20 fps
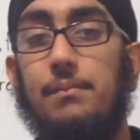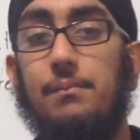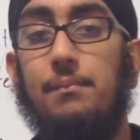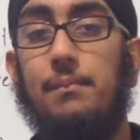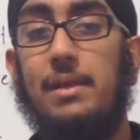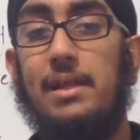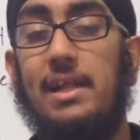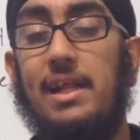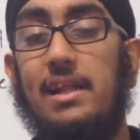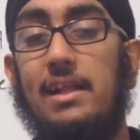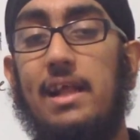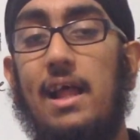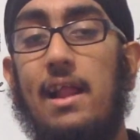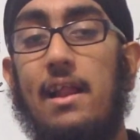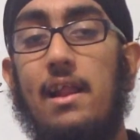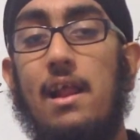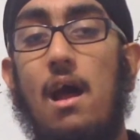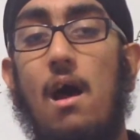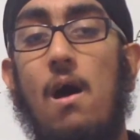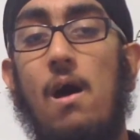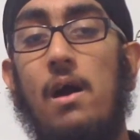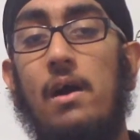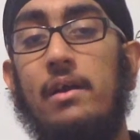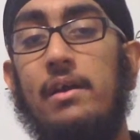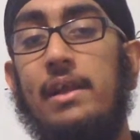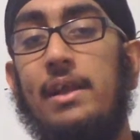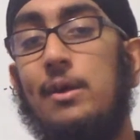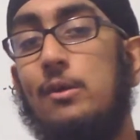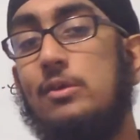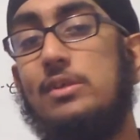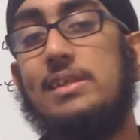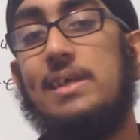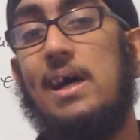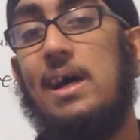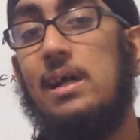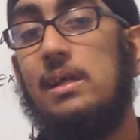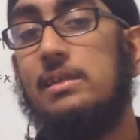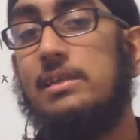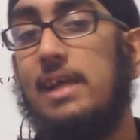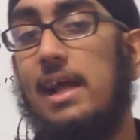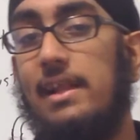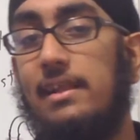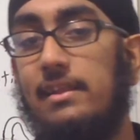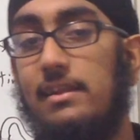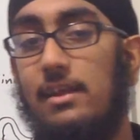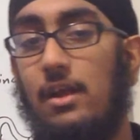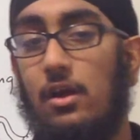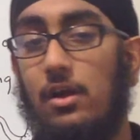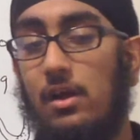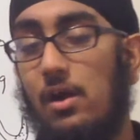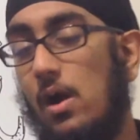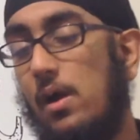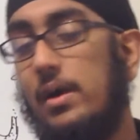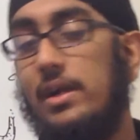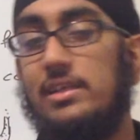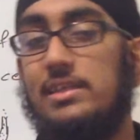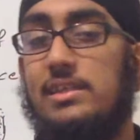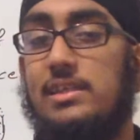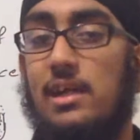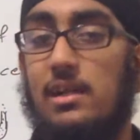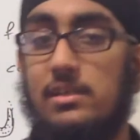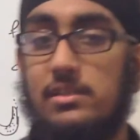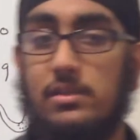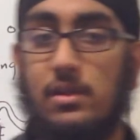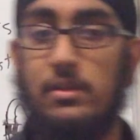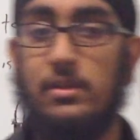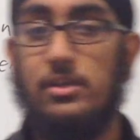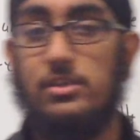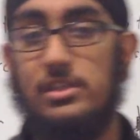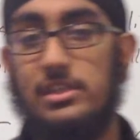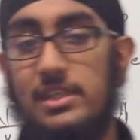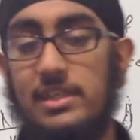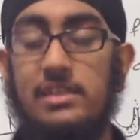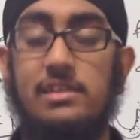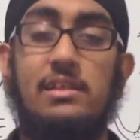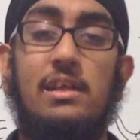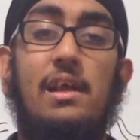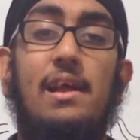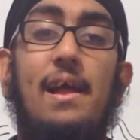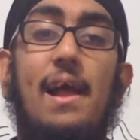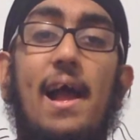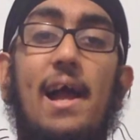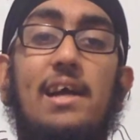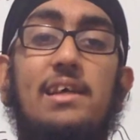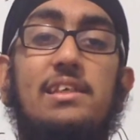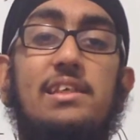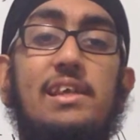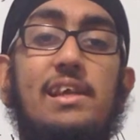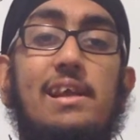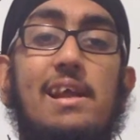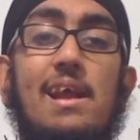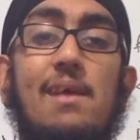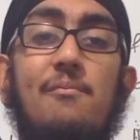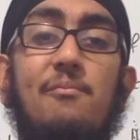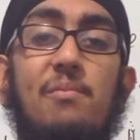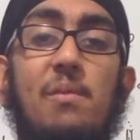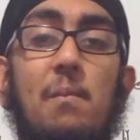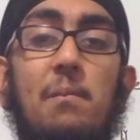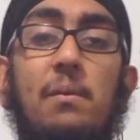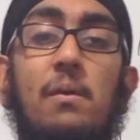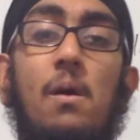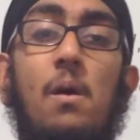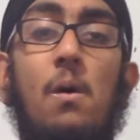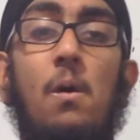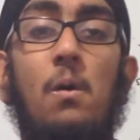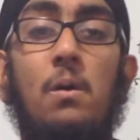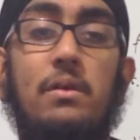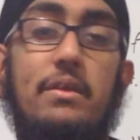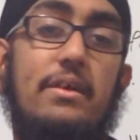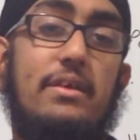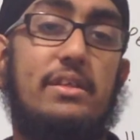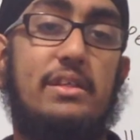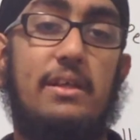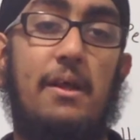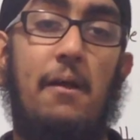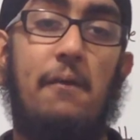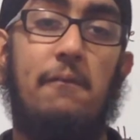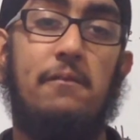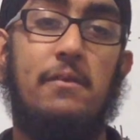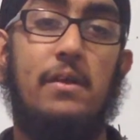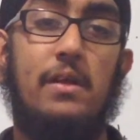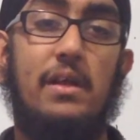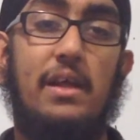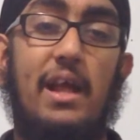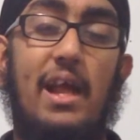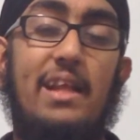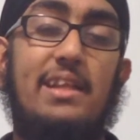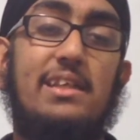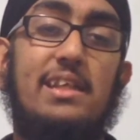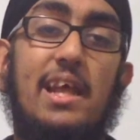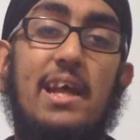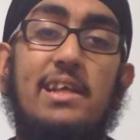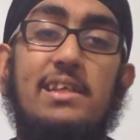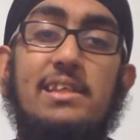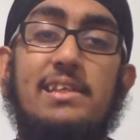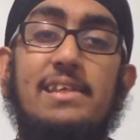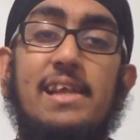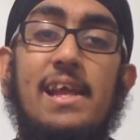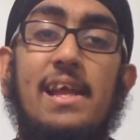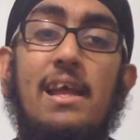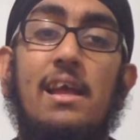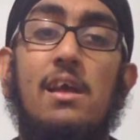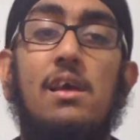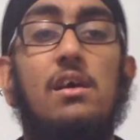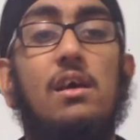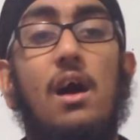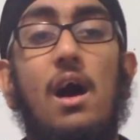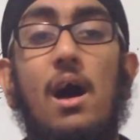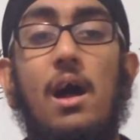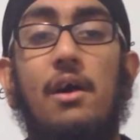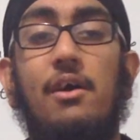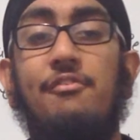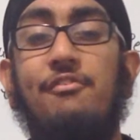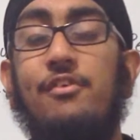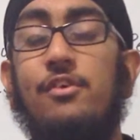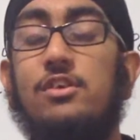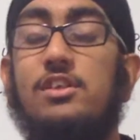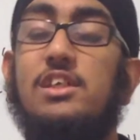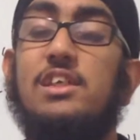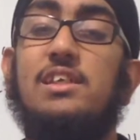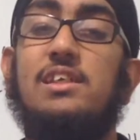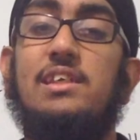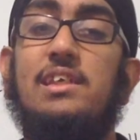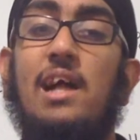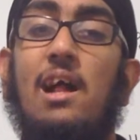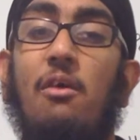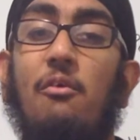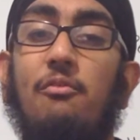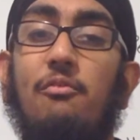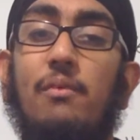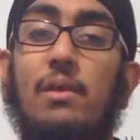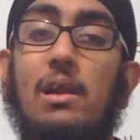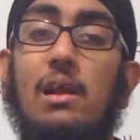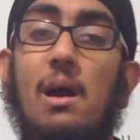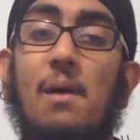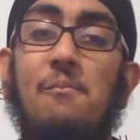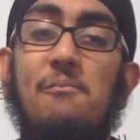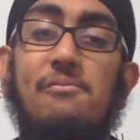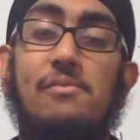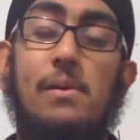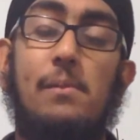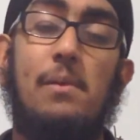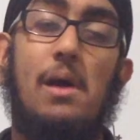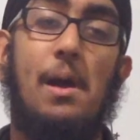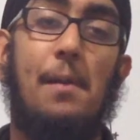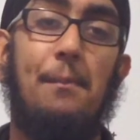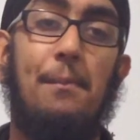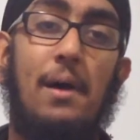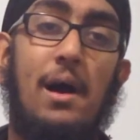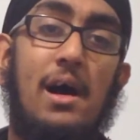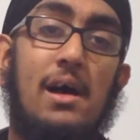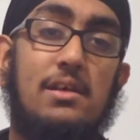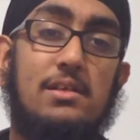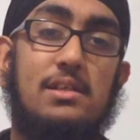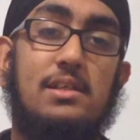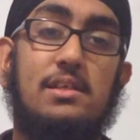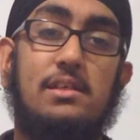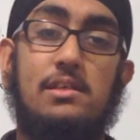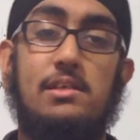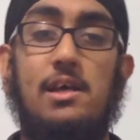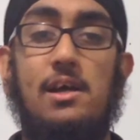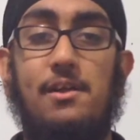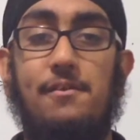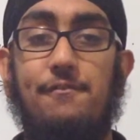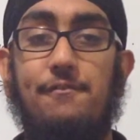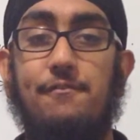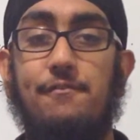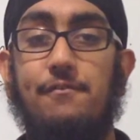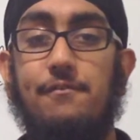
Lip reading: Meaning that our new cells and your current cells on your skin actually came from your older self. It's like saying our future self will come from our past self.